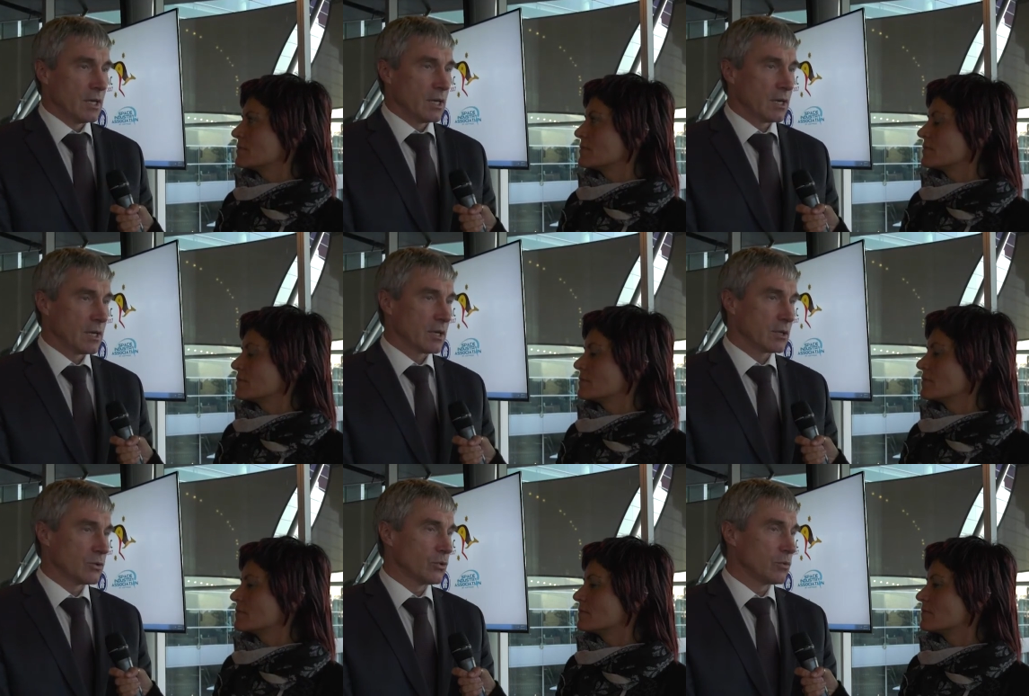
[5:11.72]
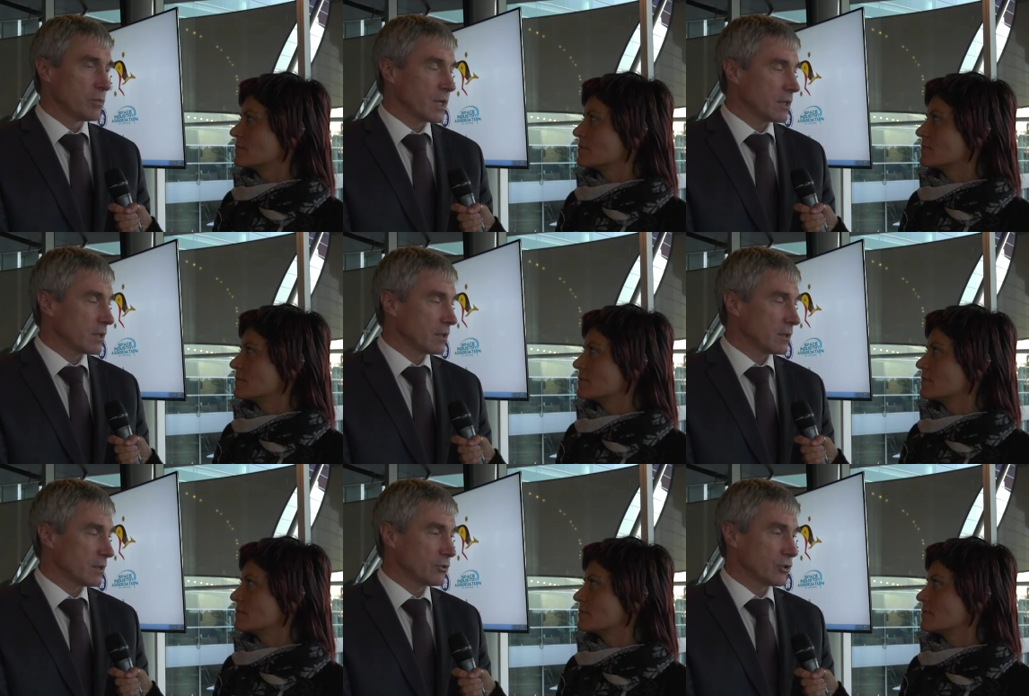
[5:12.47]
Speaker 1: uh, do
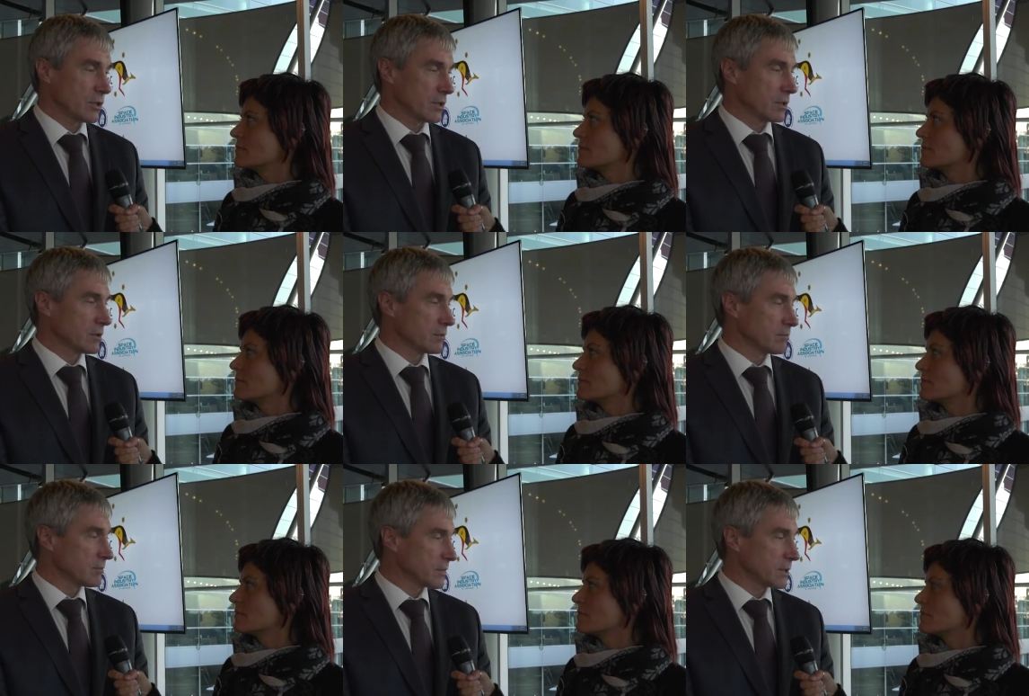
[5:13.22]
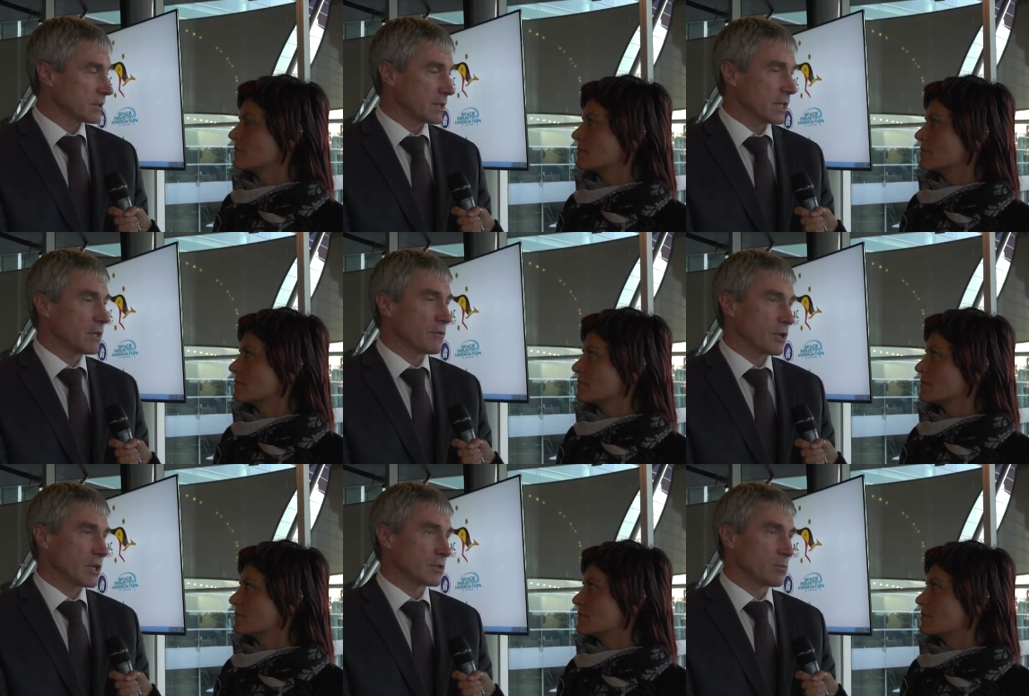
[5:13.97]
many interesting
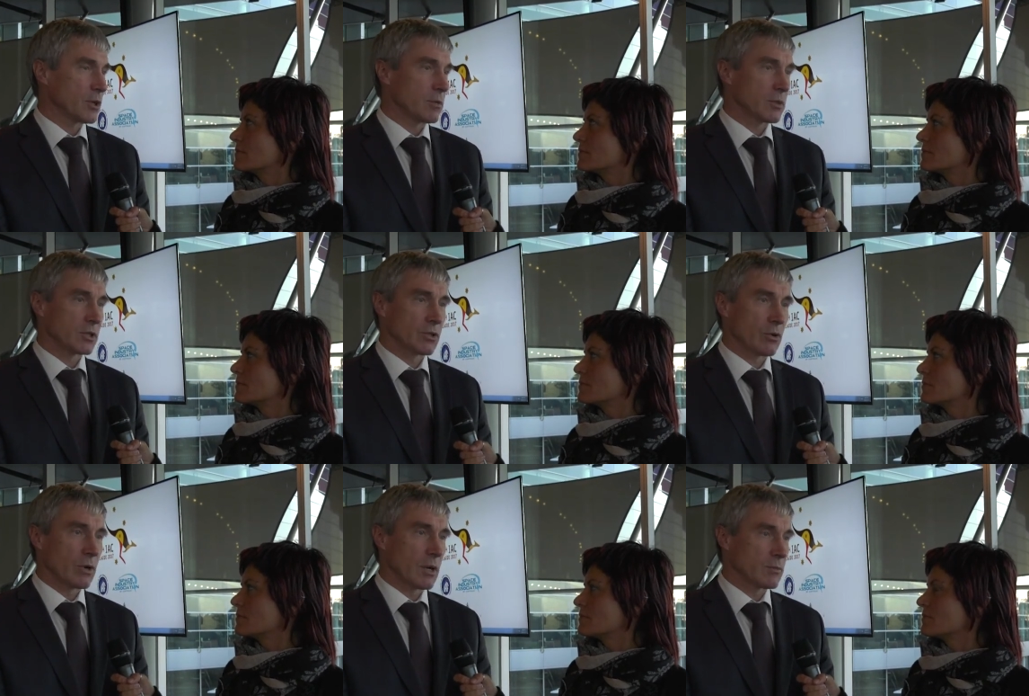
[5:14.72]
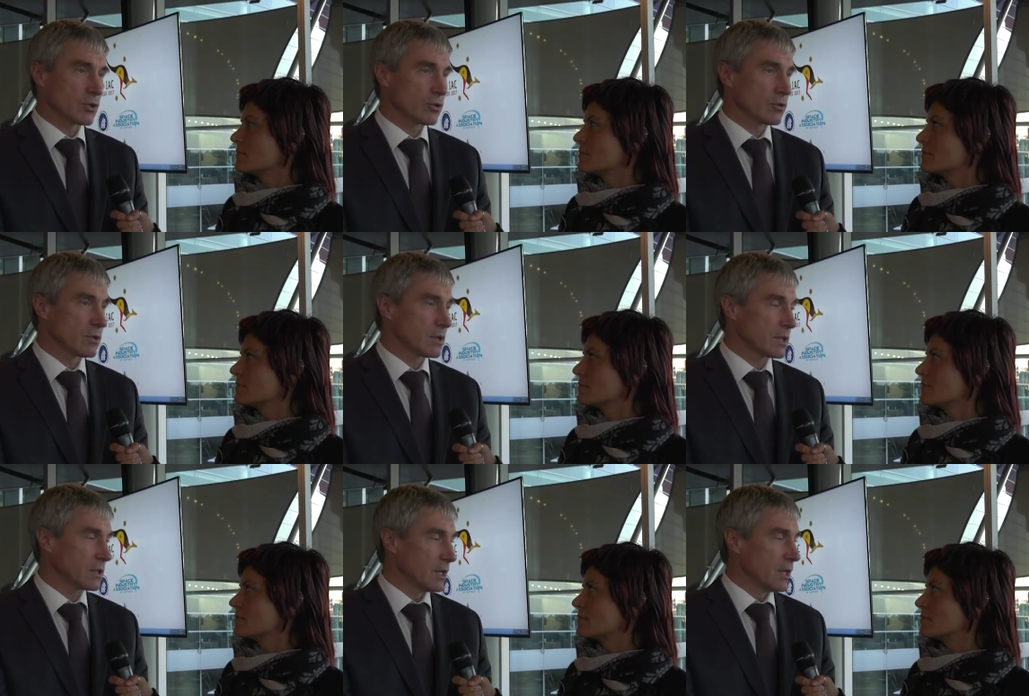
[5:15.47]
scientific experiments. So I'm sure
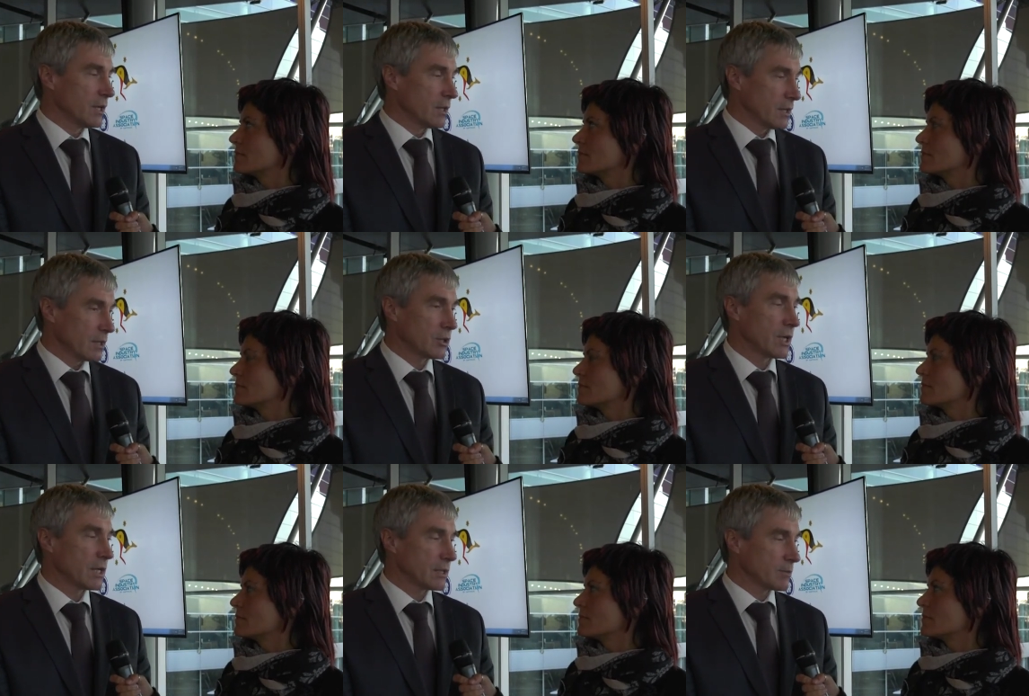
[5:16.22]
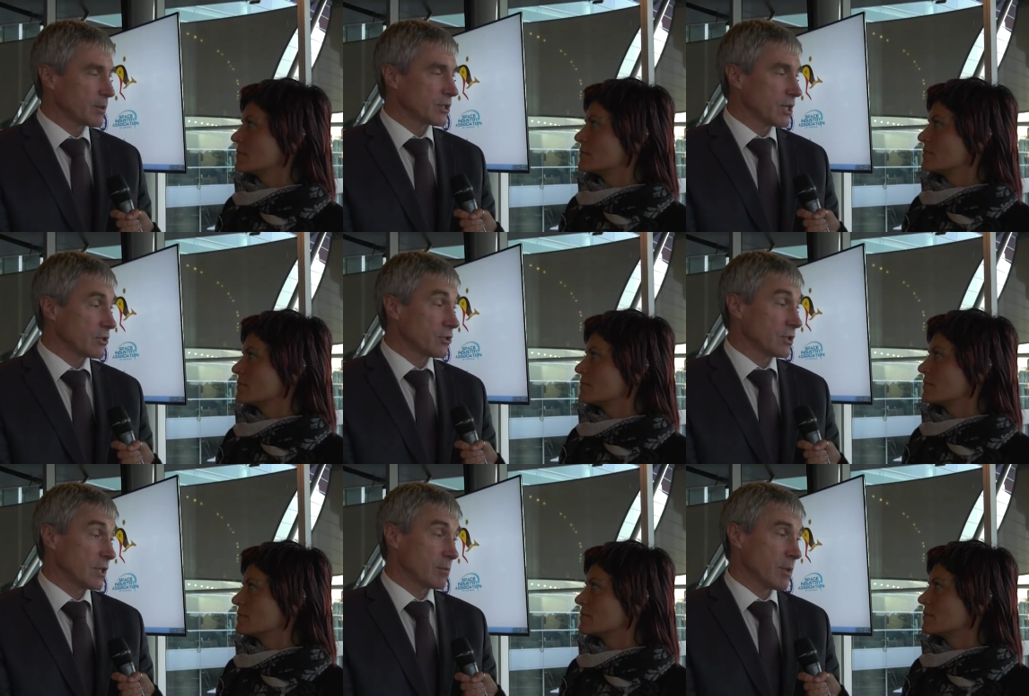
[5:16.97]
that Italian Space
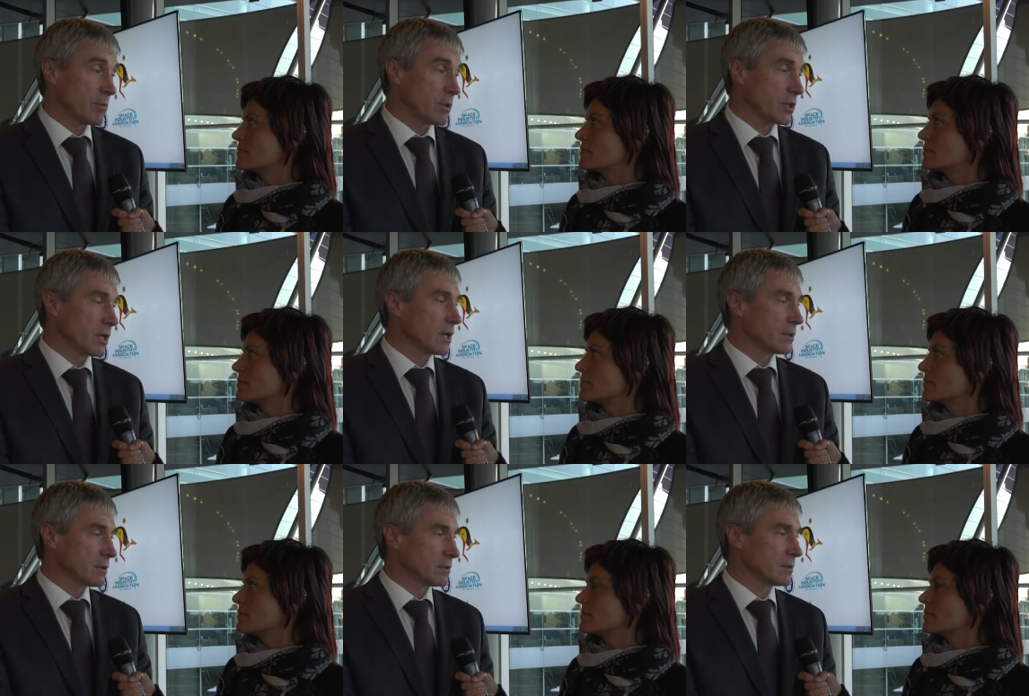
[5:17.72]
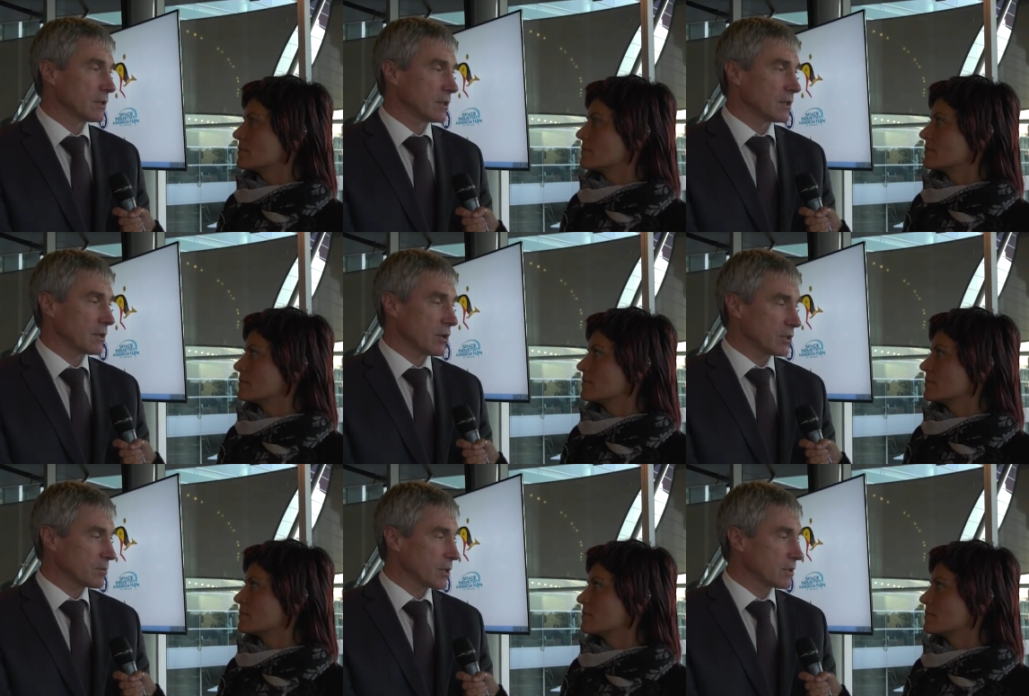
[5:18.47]
Agency and maybe Italian uh,
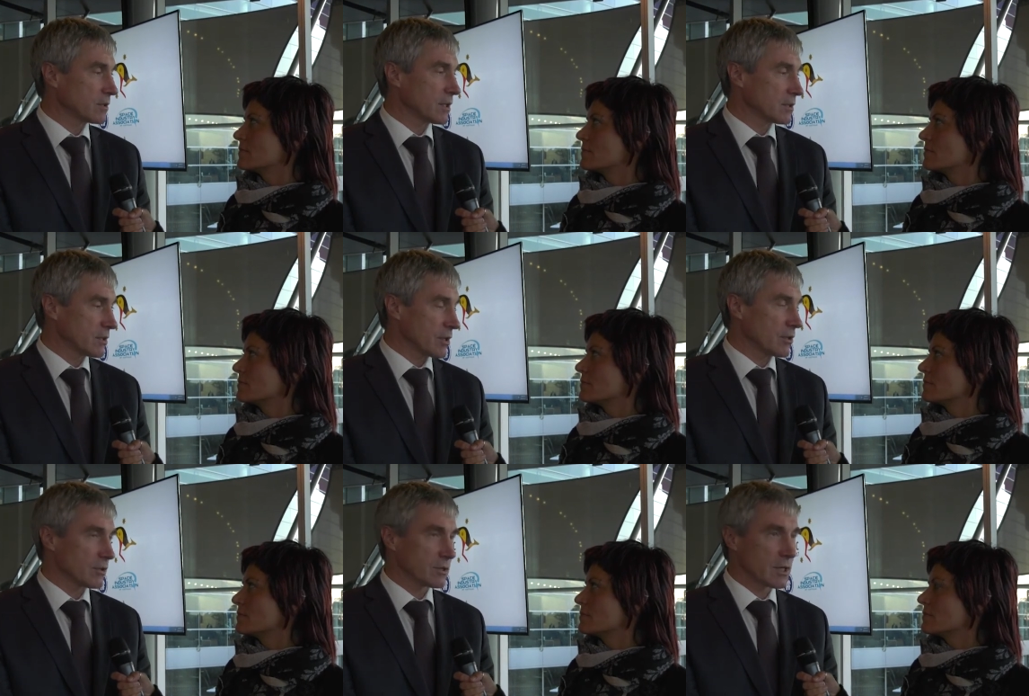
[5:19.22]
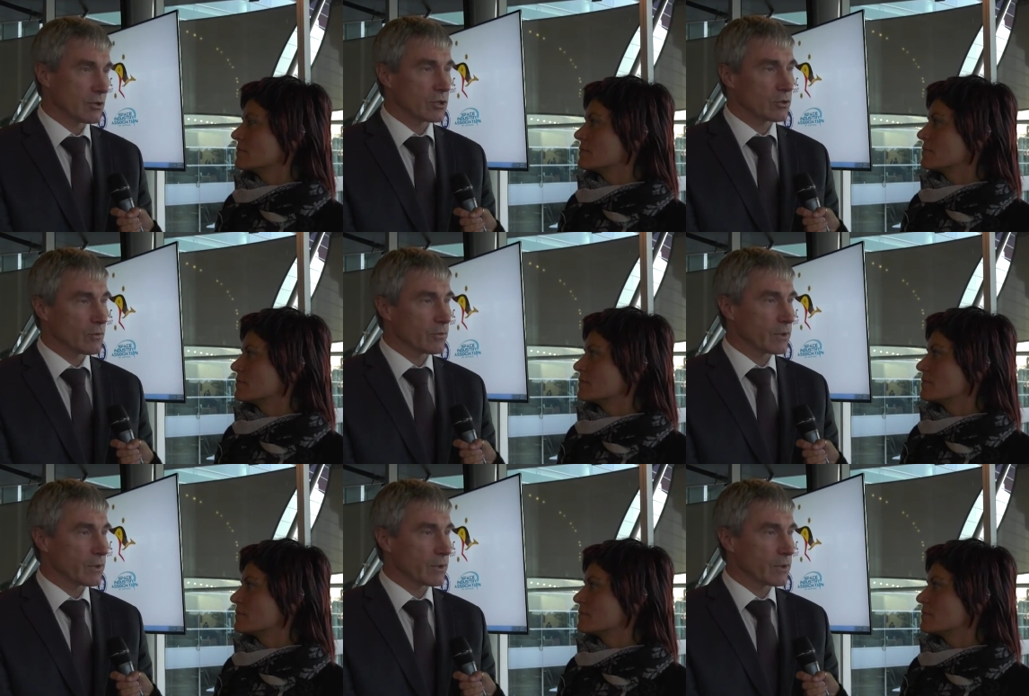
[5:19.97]
cosmonauts, astronauts are going to